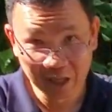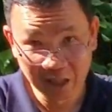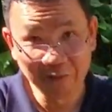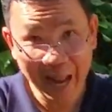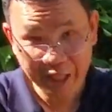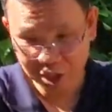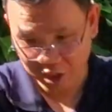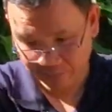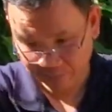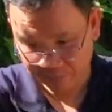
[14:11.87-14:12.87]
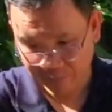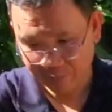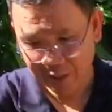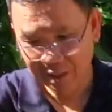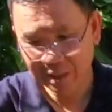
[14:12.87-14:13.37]
flasher.
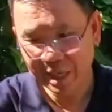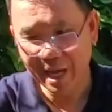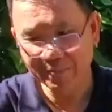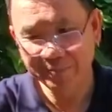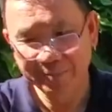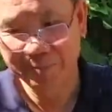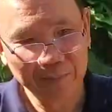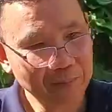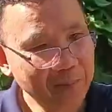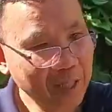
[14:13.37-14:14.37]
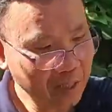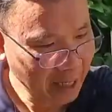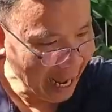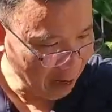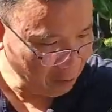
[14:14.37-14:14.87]
Okay,
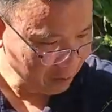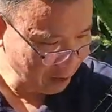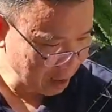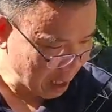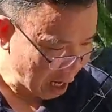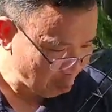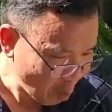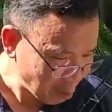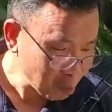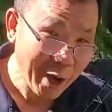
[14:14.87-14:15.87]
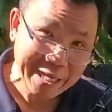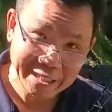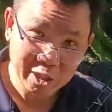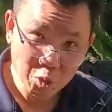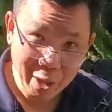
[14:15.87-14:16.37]
now. What weight
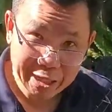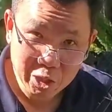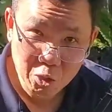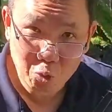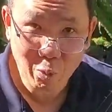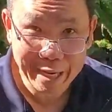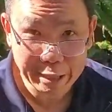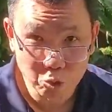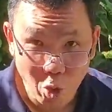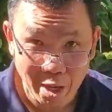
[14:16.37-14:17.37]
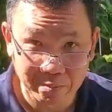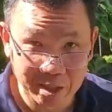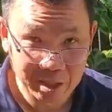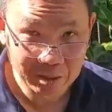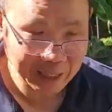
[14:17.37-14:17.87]
do I use when I trip?
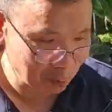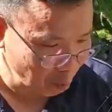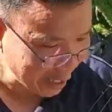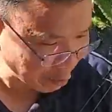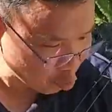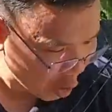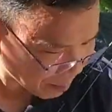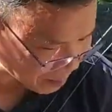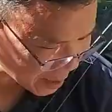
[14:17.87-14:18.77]
See, when I trip,